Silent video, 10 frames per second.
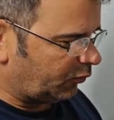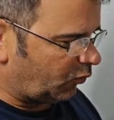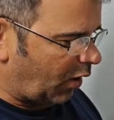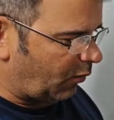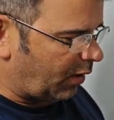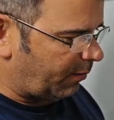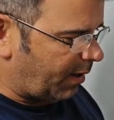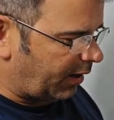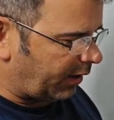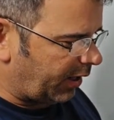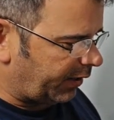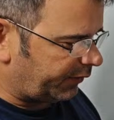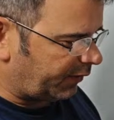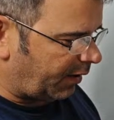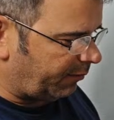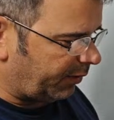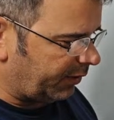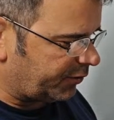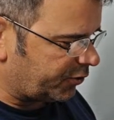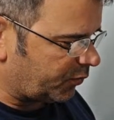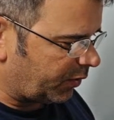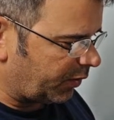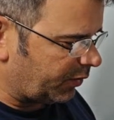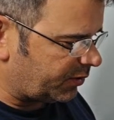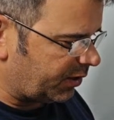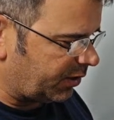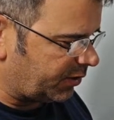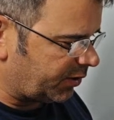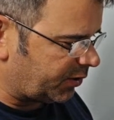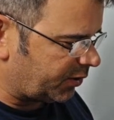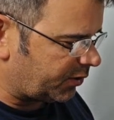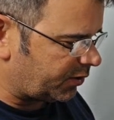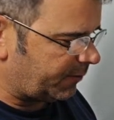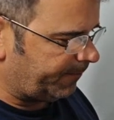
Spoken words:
I read about it ahead of time, but it's just one of those things. It's